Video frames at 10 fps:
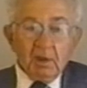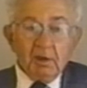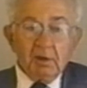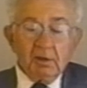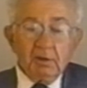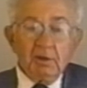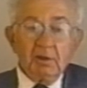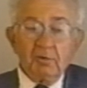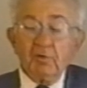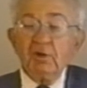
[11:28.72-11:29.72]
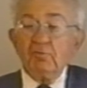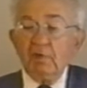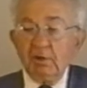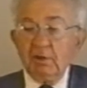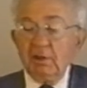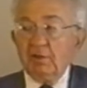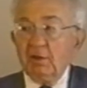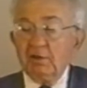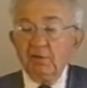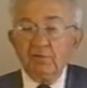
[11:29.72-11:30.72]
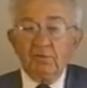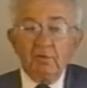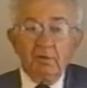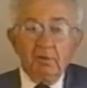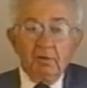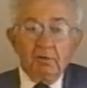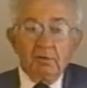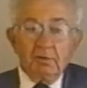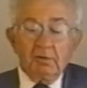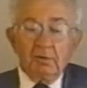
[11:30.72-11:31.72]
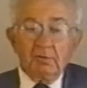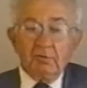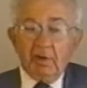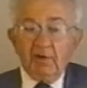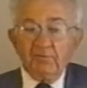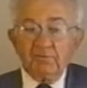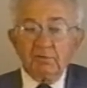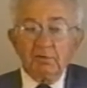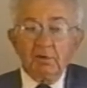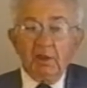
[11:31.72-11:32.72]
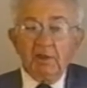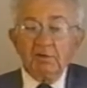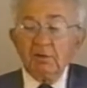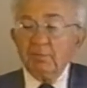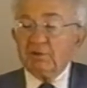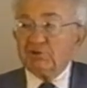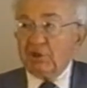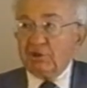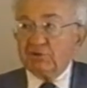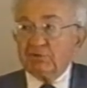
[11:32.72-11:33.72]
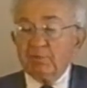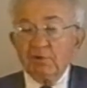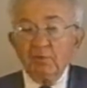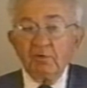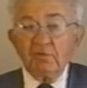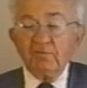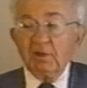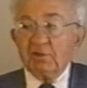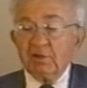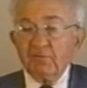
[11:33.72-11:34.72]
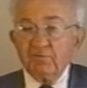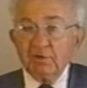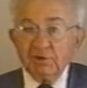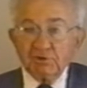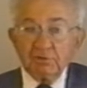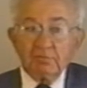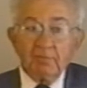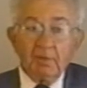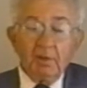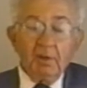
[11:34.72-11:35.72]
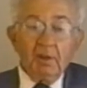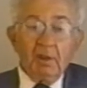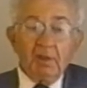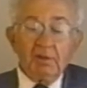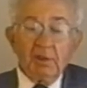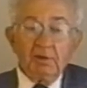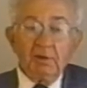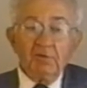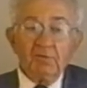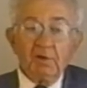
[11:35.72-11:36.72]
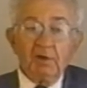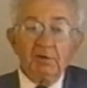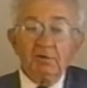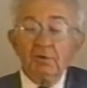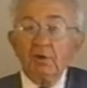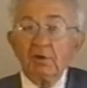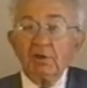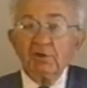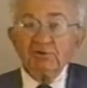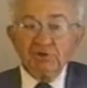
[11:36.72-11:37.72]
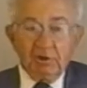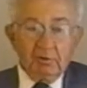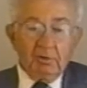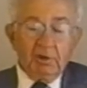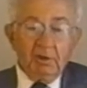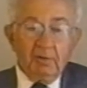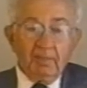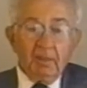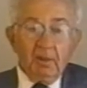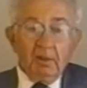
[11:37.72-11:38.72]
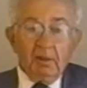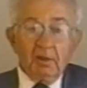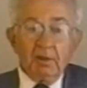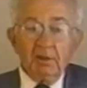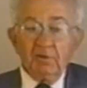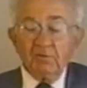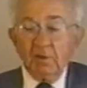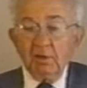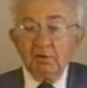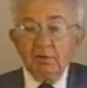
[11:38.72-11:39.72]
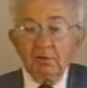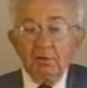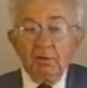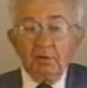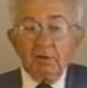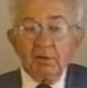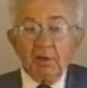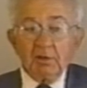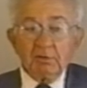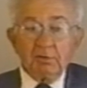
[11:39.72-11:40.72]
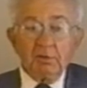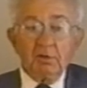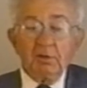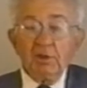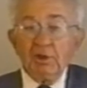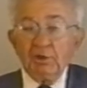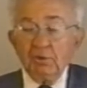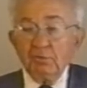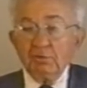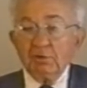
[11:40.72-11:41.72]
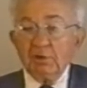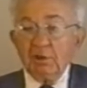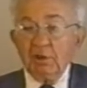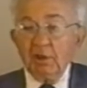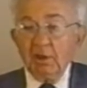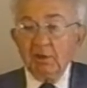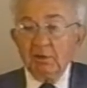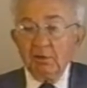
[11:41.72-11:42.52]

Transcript: uh, he agreed readily that his uh, draft uh, had to be changed because of that definition. And then he started talking generally. Uh, he said that uh, he knew that he had